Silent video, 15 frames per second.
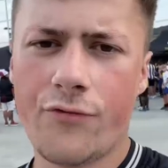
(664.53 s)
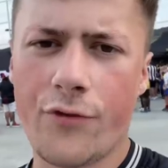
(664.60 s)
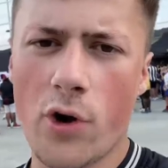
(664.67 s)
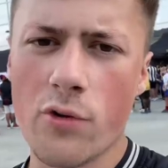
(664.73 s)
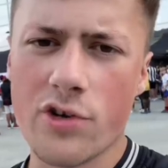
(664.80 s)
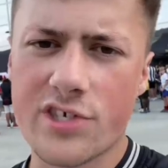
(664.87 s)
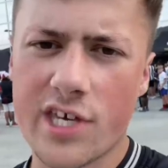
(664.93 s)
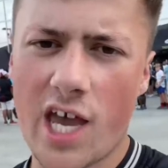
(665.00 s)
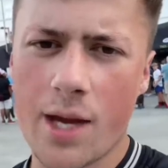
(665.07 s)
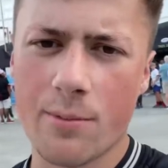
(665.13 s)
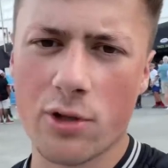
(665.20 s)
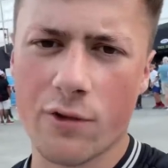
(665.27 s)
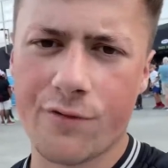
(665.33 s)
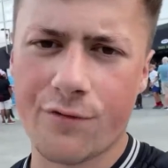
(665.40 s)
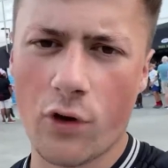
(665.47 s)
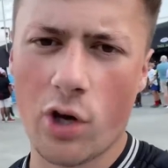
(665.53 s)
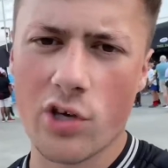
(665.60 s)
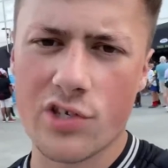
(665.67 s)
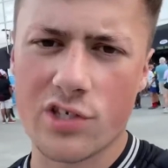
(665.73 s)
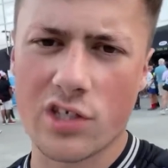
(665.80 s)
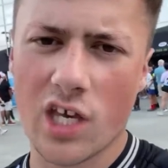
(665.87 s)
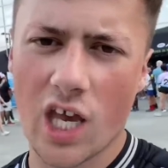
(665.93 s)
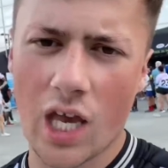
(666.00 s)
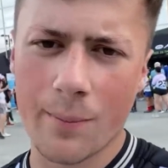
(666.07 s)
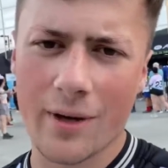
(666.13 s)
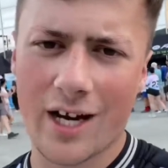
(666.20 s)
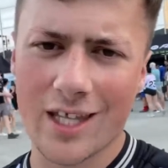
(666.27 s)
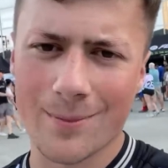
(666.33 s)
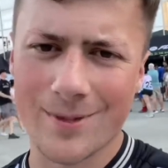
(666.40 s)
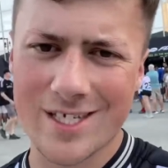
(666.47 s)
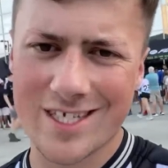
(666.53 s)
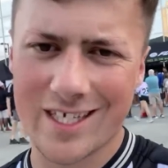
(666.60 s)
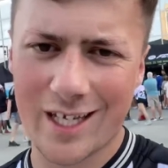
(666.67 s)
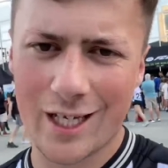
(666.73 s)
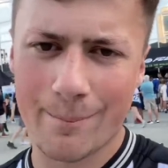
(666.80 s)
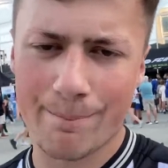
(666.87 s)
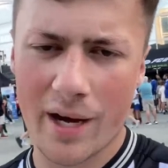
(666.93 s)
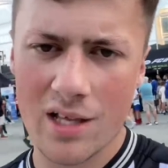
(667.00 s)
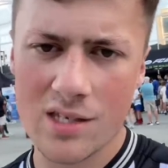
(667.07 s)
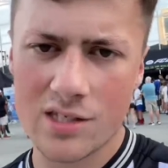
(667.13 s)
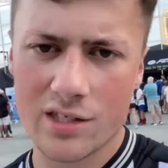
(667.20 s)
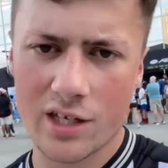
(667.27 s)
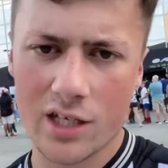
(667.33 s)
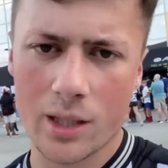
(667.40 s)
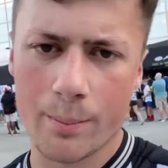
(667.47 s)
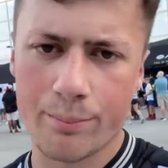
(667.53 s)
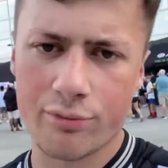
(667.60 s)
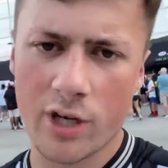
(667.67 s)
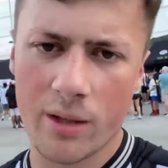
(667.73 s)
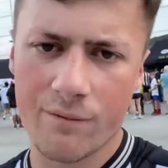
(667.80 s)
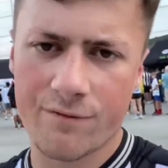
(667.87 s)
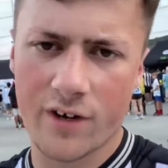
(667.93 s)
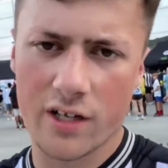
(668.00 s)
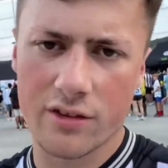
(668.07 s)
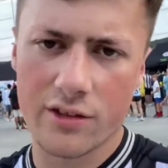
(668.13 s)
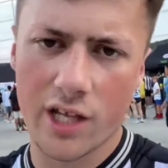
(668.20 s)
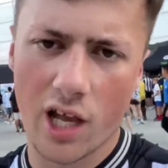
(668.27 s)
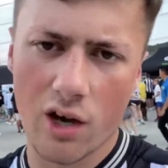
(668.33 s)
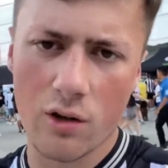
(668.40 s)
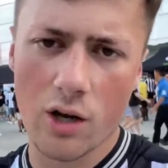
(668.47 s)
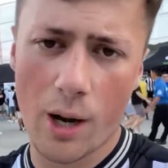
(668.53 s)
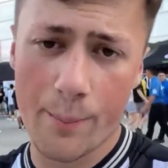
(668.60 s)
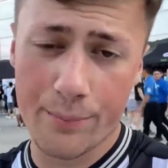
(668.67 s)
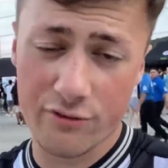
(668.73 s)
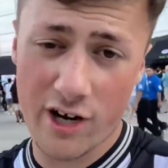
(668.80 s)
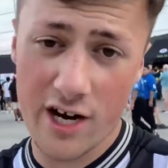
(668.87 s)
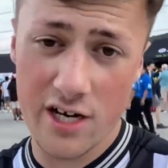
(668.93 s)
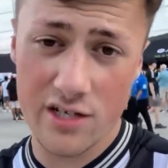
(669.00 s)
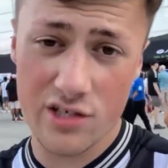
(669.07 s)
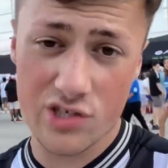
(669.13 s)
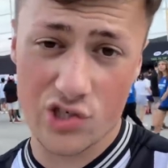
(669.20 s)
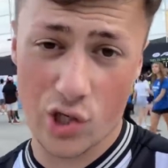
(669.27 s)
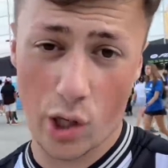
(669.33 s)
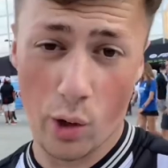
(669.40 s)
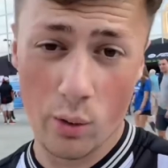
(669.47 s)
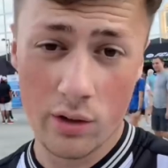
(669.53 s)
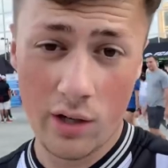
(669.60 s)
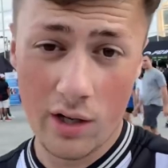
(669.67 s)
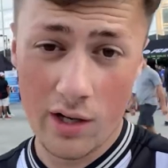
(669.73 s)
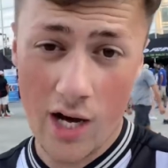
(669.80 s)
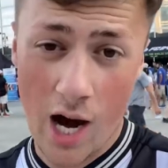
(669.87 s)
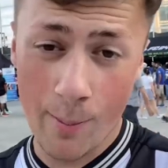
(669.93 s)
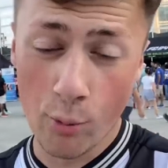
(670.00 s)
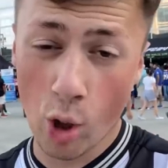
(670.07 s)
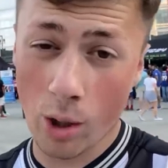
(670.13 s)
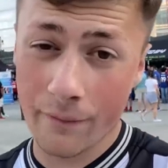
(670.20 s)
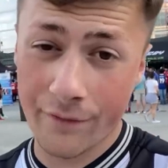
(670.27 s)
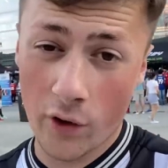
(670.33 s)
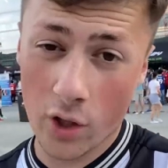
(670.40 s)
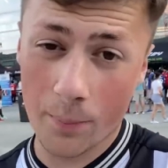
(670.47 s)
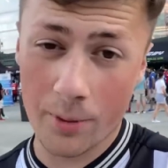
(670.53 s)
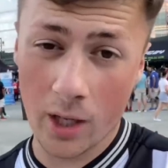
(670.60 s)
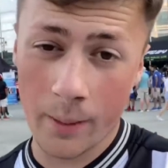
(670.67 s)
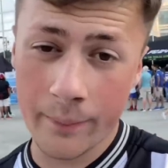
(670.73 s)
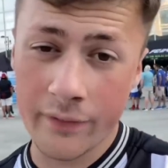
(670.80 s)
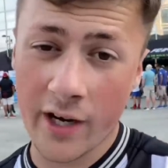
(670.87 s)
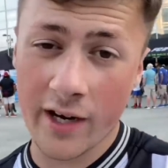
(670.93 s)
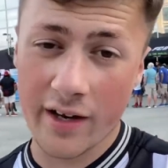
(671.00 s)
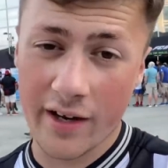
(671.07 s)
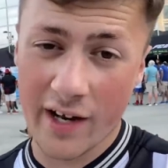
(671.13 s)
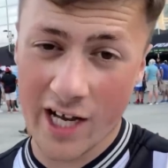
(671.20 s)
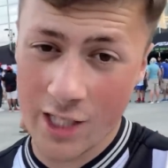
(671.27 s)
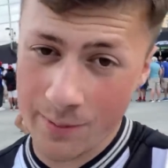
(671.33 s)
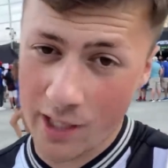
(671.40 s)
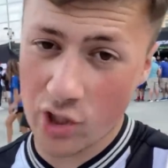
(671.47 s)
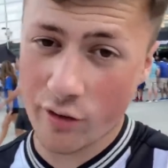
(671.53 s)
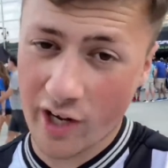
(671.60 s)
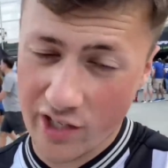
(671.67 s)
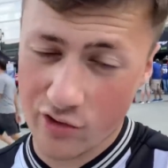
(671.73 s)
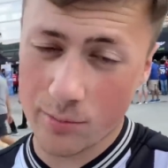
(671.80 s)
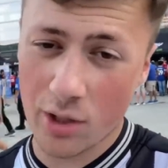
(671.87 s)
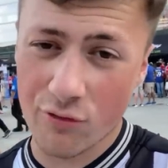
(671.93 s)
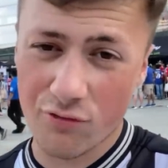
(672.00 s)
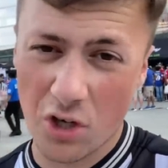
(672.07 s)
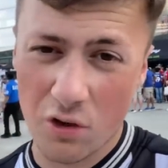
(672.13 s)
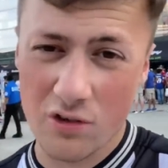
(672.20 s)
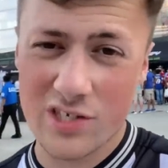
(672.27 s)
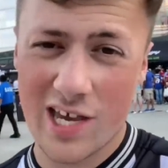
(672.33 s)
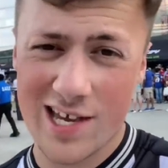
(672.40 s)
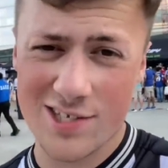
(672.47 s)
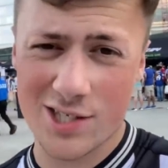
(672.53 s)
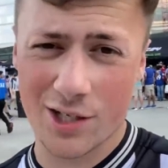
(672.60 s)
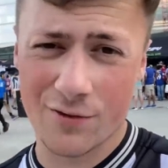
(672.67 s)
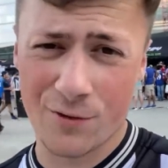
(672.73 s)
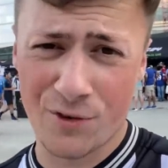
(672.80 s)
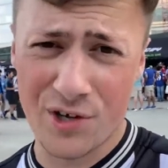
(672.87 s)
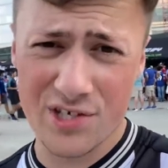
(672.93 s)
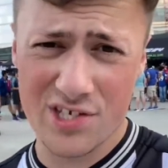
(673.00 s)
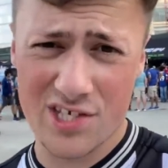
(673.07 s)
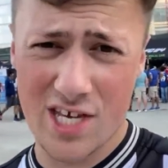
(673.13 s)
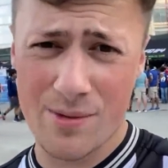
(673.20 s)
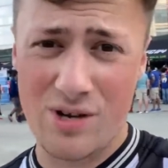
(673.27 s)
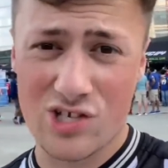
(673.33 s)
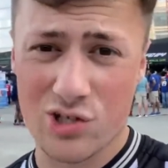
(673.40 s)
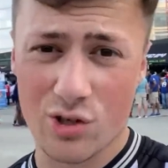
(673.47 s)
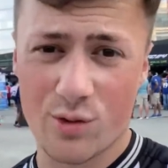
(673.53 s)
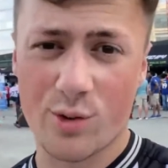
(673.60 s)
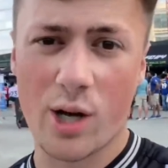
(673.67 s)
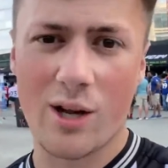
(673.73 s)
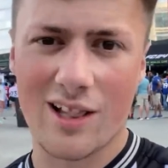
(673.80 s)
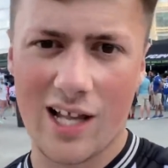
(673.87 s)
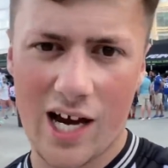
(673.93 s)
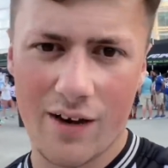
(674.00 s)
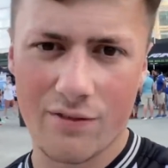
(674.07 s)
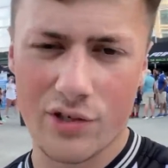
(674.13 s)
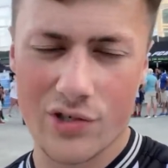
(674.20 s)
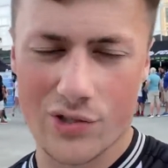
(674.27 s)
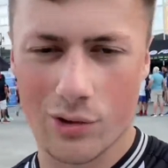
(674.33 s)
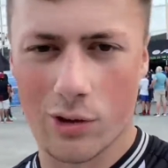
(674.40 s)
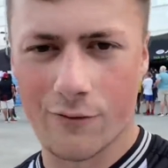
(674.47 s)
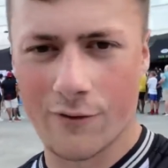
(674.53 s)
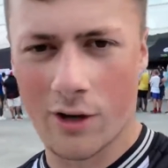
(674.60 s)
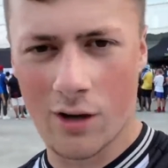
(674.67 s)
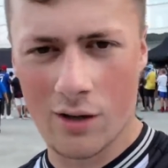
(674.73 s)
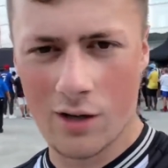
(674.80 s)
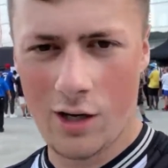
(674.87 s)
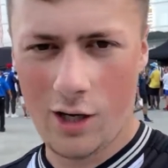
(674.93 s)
Full time in the first game at the Mercedes-Benz Stadium, Brentford nil, Brighton 2. I'm looking forward to playing Brighton the next match. I think that's going to be a real tester for us. The team has looked quite lively so far.